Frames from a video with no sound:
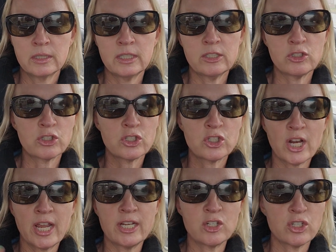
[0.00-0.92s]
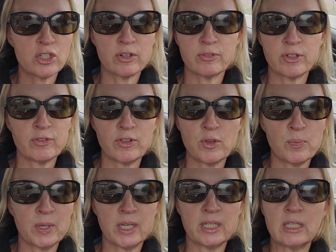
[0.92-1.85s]
It just changes every few
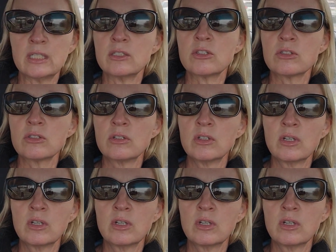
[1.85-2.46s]
minutes.